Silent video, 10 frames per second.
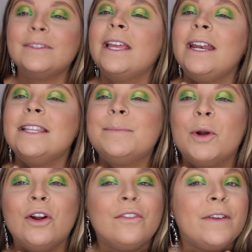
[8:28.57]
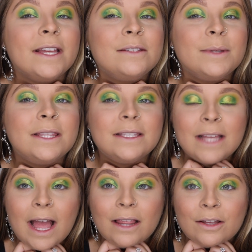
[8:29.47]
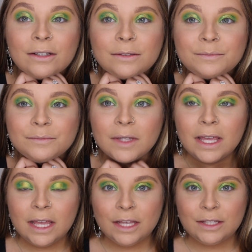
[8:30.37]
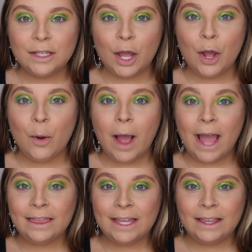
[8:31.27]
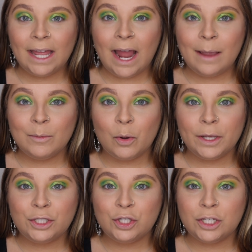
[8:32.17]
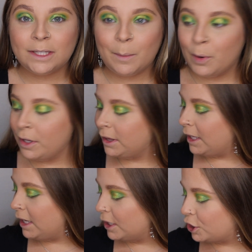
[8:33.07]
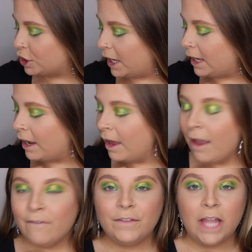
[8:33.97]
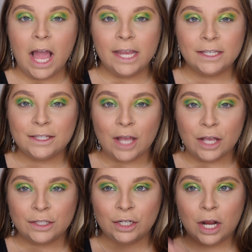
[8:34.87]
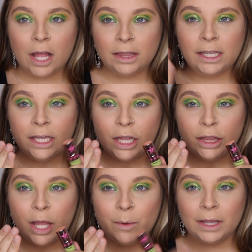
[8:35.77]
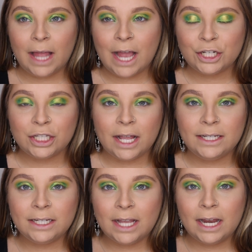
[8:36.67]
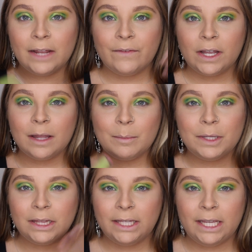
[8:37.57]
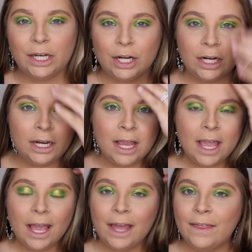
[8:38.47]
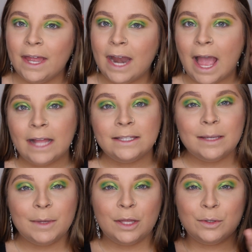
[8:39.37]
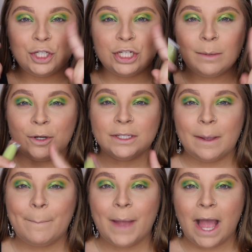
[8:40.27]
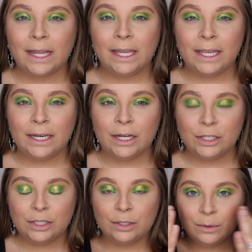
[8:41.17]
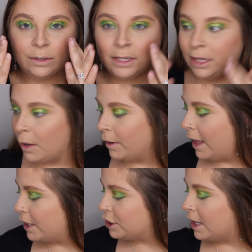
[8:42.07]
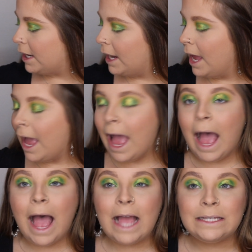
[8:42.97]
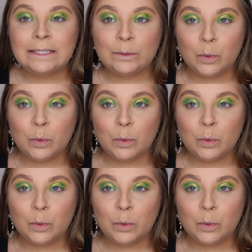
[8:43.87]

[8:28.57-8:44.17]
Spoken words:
And it's perfect with this eye look. So I think that I'm going to just put the shade Flying Saucer on the lower lash line to kind of complete her, and then add some of those shimmers back into the lower lash line as